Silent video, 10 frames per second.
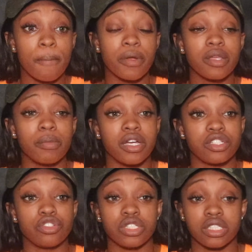Pretty
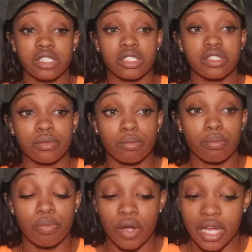much you just
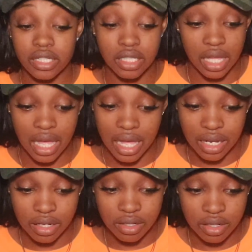pray to
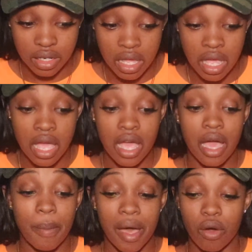God
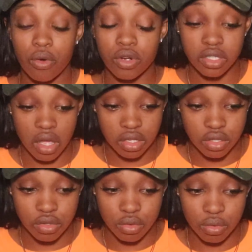about who to talk
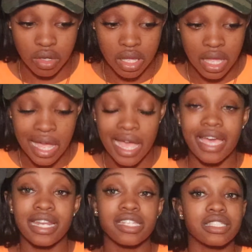to.
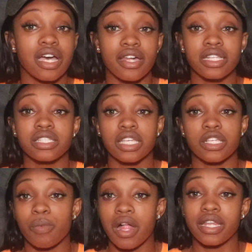And it's honestly,
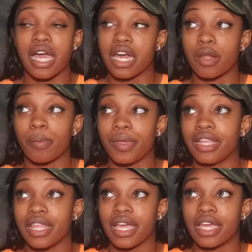it's probably not gonna
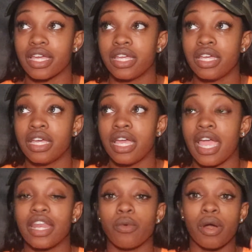be like
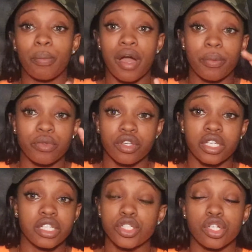anyone popular
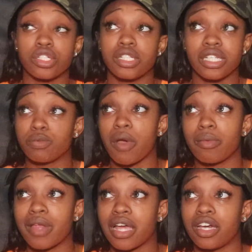in the church, and it's
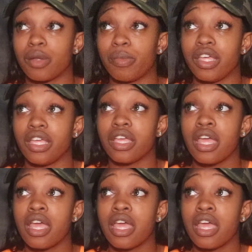probably not gonna be